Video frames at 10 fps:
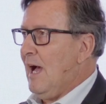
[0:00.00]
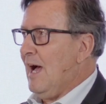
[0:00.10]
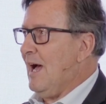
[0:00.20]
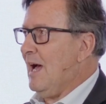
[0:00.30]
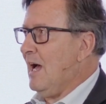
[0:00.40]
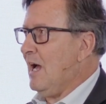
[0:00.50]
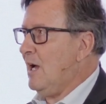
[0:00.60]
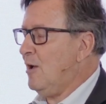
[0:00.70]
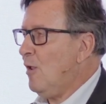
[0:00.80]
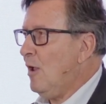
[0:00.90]

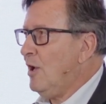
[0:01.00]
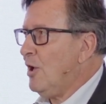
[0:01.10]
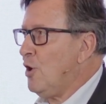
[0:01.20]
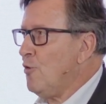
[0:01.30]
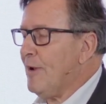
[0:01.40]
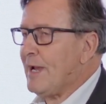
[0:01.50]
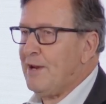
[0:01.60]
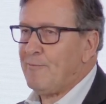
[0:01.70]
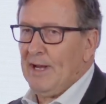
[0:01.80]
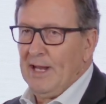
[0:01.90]

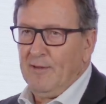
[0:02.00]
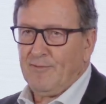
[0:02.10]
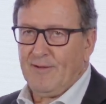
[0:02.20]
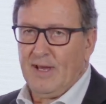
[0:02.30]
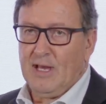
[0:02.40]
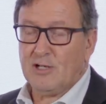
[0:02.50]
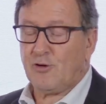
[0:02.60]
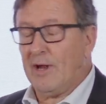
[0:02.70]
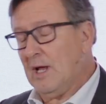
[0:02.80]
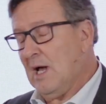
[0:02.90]
hurricane relief,
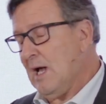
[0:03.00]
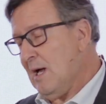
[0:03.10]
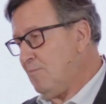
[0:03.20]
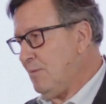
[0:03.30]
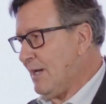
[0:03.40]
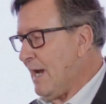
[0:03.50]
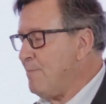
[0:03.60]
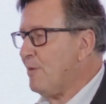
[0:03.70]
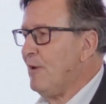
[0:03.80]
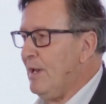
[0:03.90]
a
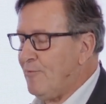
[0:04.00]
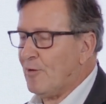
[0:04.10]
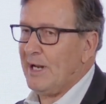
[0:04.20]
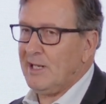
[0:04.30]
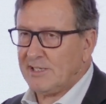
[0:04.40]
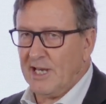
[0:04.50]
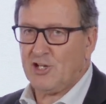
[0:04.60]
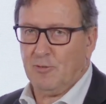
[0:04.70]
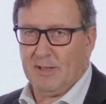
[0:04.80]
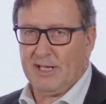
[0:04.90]
climate relief
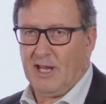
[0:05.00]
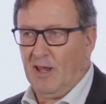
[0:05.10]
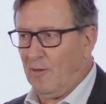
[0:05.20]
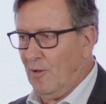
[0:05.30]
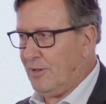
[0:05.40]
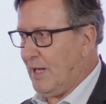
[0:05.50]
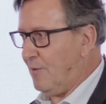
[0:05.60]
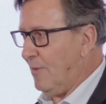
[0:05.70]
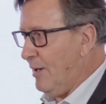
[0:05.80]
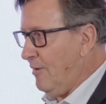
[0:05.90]
organization, but then he thought
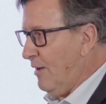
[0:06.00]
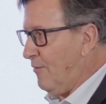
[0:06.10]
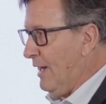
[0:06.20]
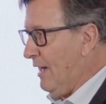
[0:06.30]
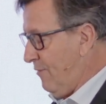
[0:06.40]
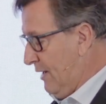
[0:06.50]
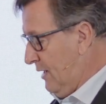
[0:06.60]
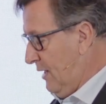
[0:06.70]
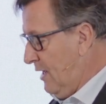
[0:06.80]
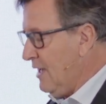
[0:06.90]
that relief
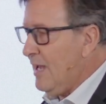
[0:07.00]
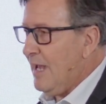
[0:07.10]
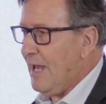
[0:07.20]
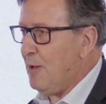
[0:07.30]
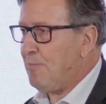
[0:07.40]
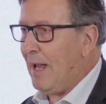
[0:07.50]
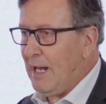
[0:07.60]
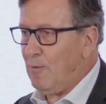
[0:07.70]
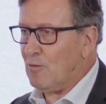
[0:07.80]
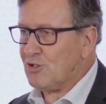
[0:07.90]
in
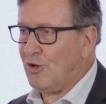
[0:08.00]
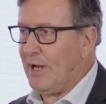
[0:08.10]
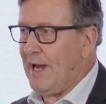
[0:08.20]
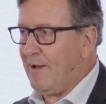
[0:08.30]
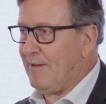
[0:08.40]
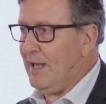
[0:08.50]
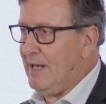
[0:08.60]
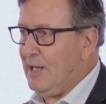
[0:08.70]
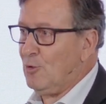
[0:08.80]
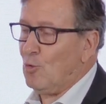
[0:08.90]
pain was not enough. He
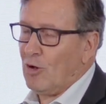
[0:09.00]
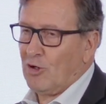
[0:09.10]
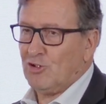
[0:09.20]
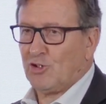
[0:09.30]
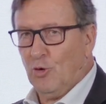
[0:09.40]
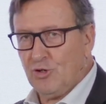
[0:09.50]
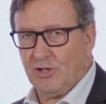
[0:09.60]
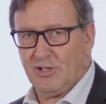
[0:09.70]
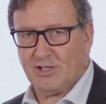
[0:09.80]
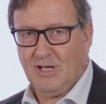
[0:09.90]
needed to work on
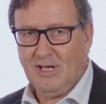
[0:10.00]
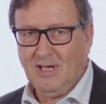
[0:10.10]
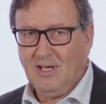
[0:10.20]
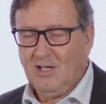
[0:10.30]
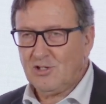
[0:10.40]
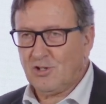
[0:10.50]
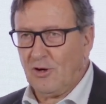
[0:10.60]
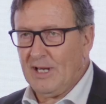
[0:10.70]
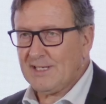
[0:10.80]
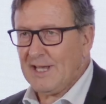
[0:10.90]
solutions. So
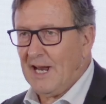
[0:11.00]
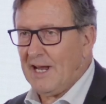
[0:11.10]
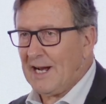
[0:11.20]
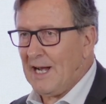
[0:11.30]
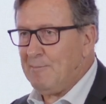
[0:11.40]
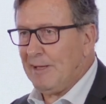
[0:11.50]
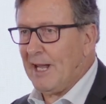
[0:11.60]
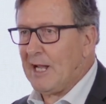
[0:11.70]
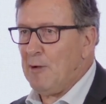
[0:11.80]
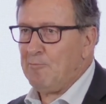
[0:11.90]
he started a climate
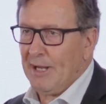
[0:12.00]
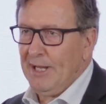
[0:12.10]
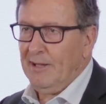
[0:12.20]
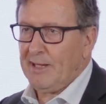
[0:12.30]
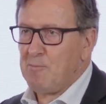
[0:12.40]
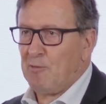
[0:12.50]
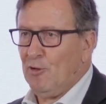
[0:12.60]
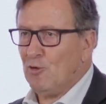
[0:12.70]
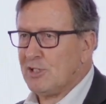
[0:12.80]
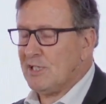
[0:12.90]
tech company that
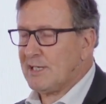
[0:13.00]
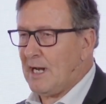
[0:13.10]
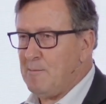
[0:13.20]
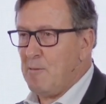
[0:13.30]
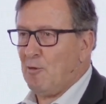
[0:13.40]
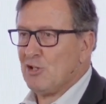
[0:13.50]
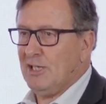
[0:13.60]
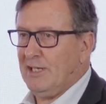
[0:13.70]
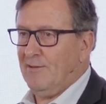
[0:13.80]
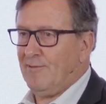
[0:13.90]
produces climate
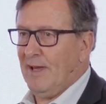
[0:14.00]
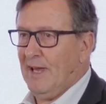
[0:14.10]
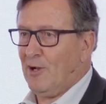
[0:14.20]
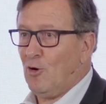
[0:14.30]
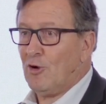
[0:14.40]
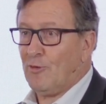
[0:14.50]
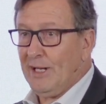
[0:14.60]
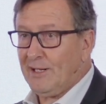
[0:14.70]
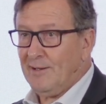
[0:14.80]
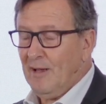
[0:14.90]
positive concrete.